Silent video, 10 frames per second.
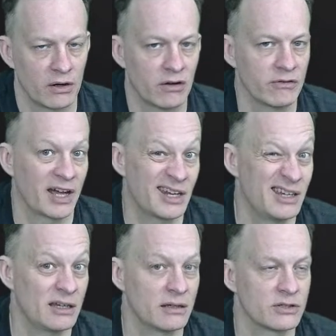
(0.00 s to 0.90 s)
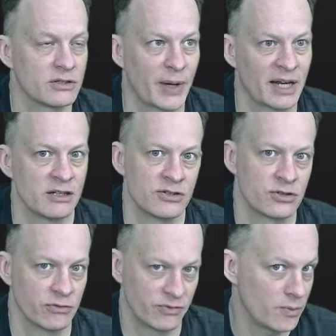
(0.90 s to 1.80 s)
of any
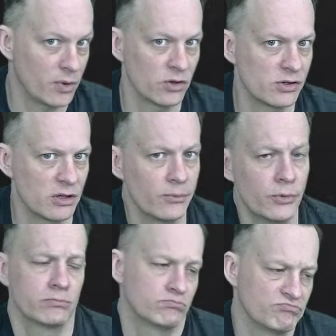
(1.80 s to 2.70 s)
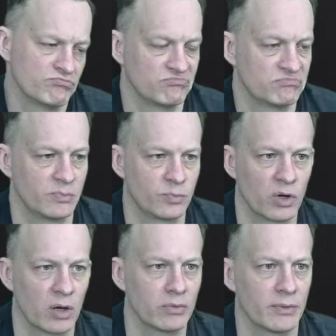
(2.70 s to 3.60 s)
Spanish football club?
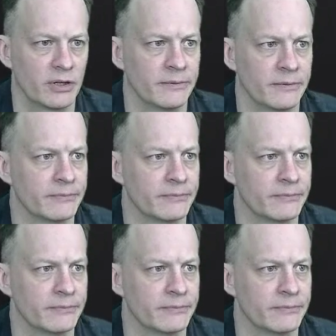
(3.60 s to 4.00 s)
Probably.